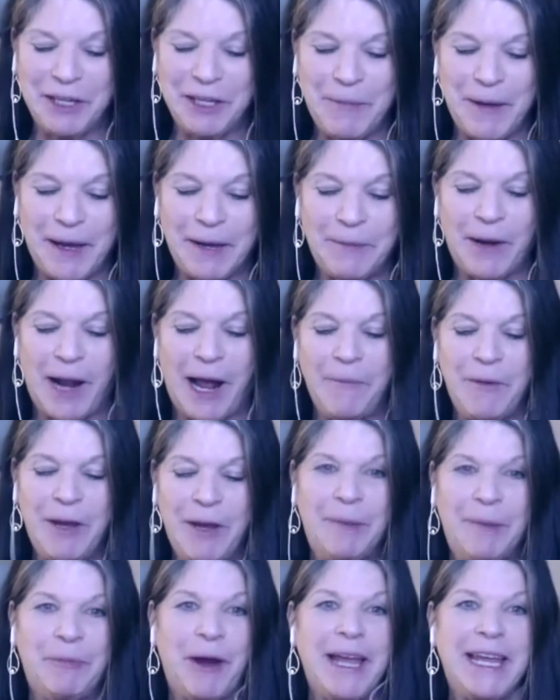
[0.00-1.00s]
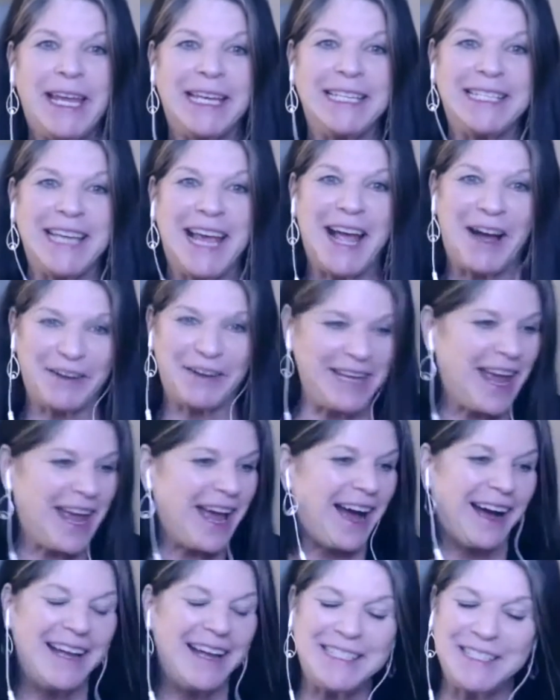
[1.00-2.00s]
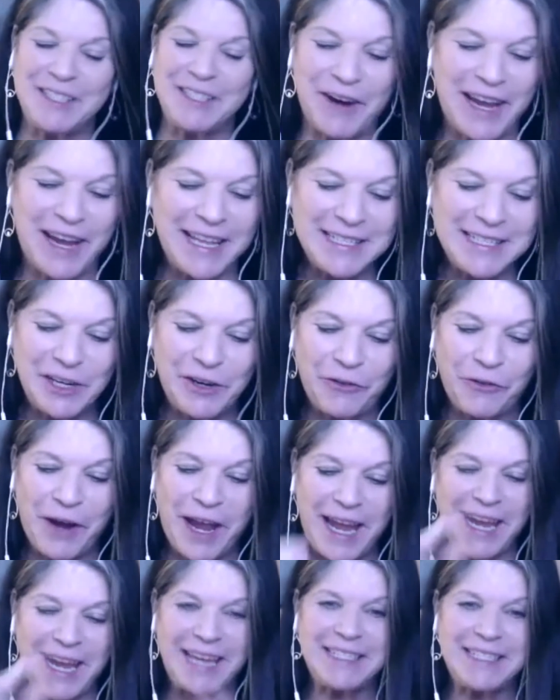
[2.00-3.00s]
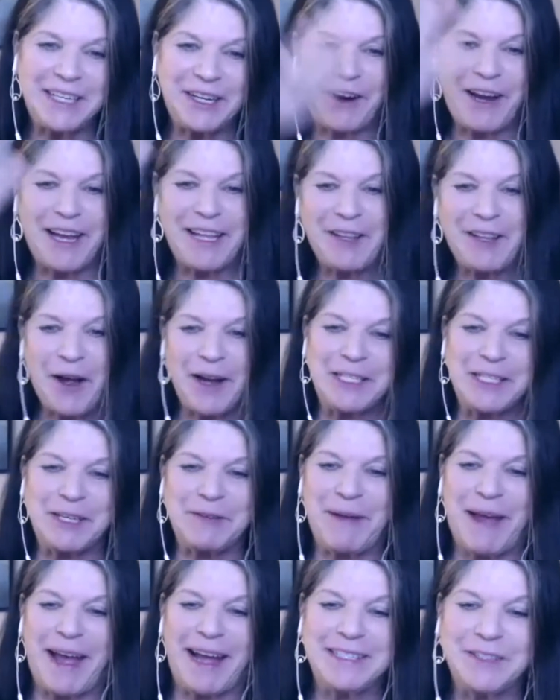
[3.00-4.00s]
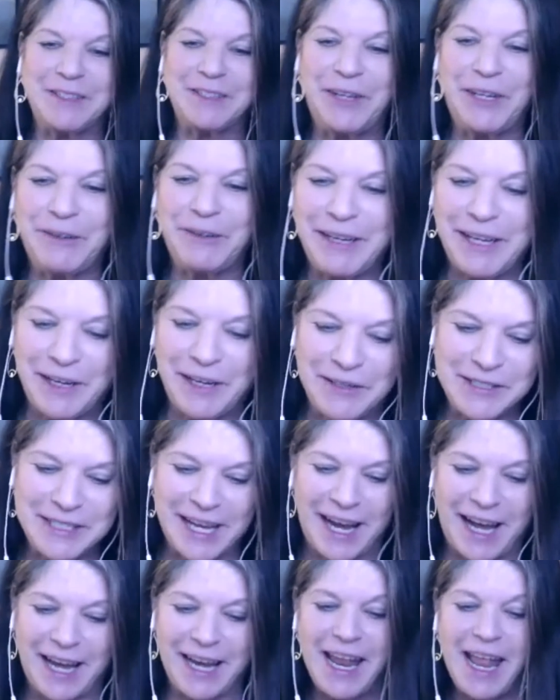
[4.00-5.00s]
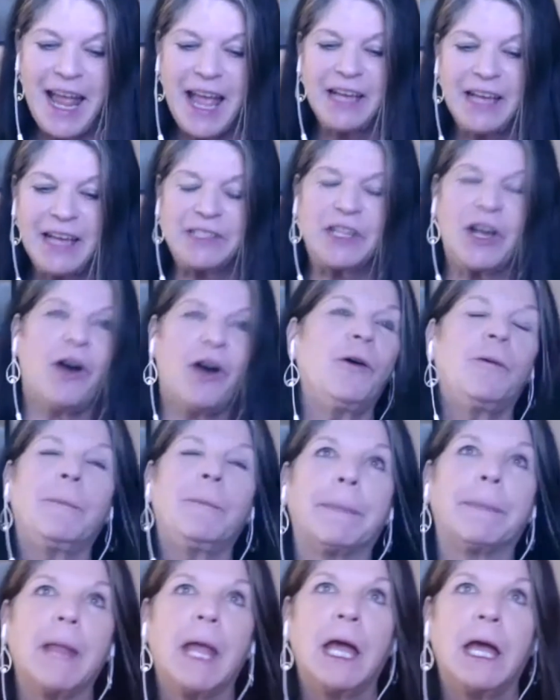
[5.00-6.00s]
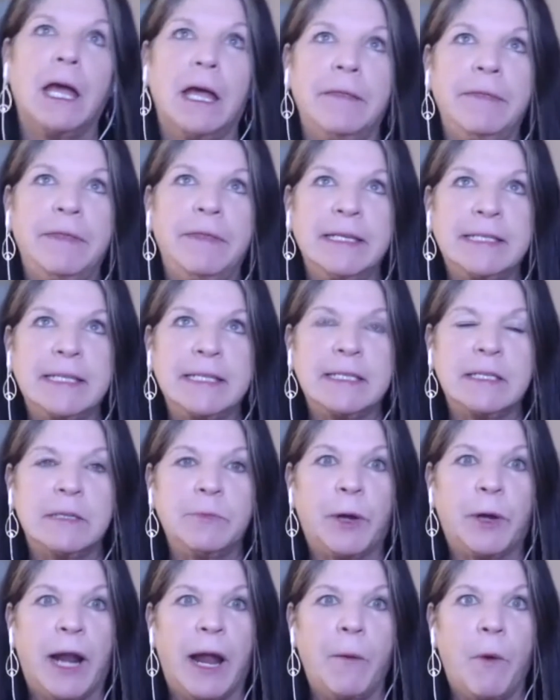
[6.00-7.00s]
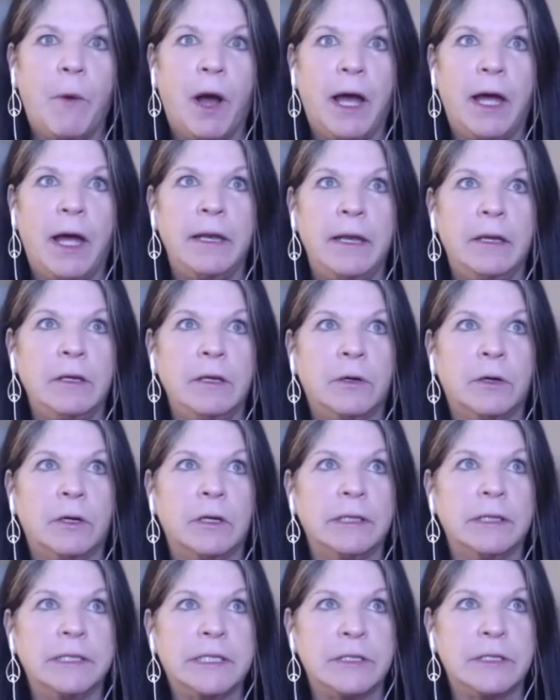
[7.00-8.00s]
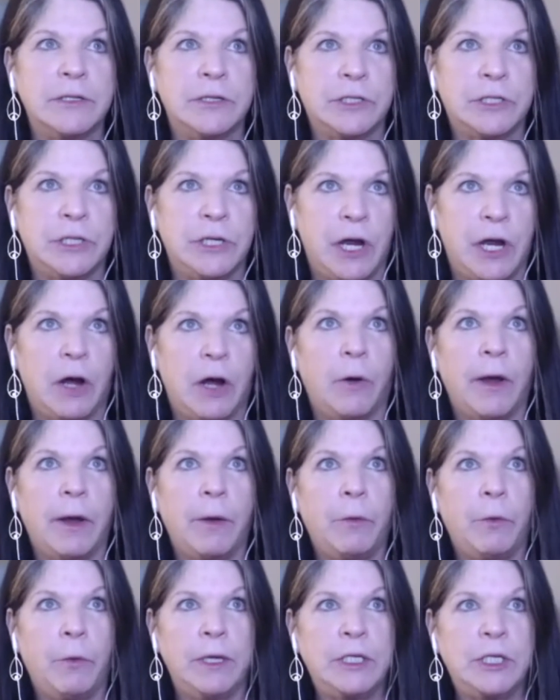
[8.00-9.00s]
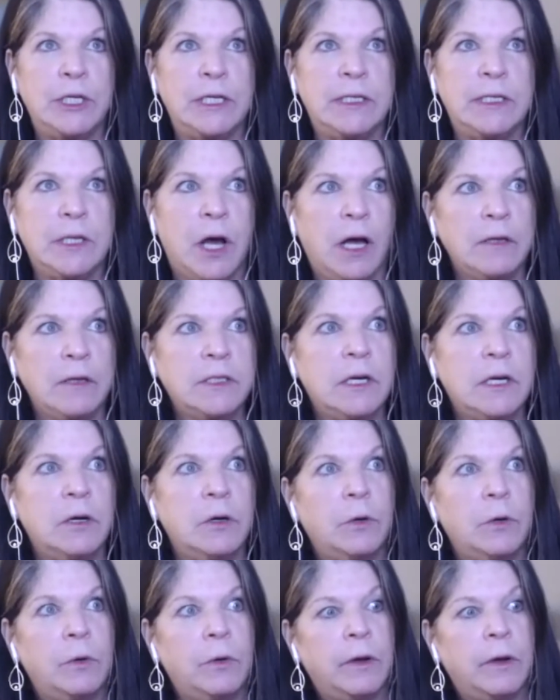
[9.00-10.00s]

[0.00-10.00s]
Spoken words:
big. I'm going to break it down. Yeah, it's great. It's a great launching pad. So here we go, Scott. So this is what I want your listeners to know, which is also,